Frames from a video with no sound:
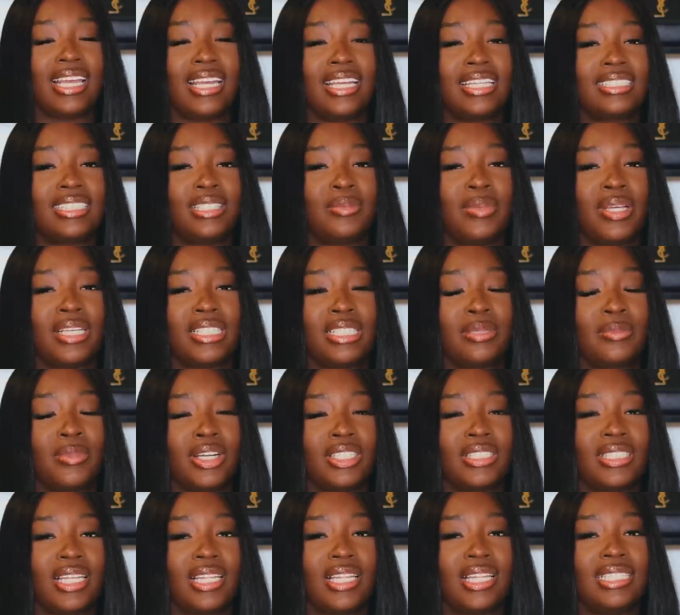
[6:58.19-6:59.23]
And it's the Maison
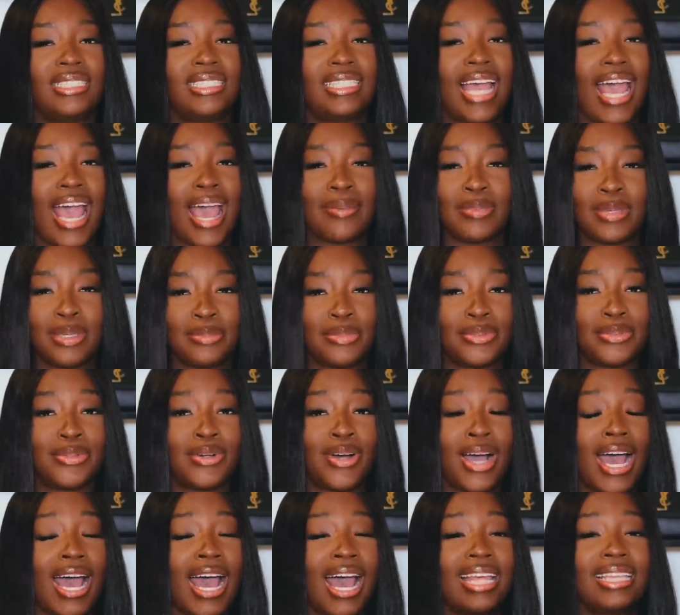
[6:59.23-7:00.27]
Margiela Tabi
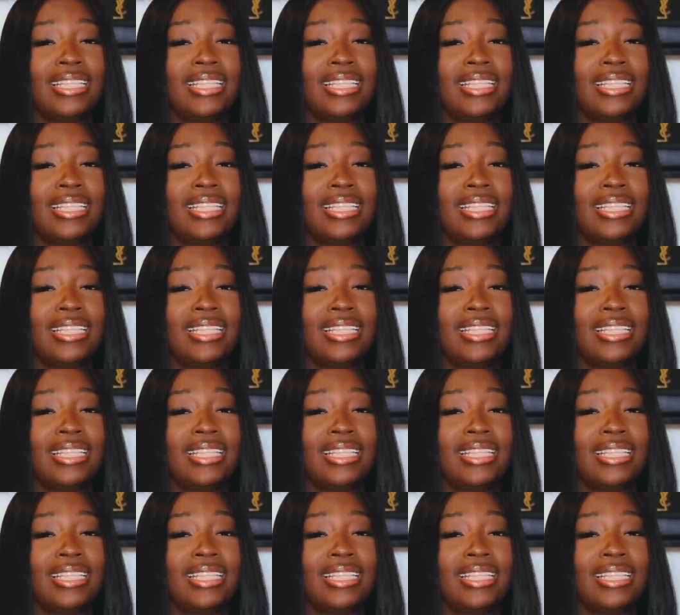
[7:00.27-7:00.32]
Boot.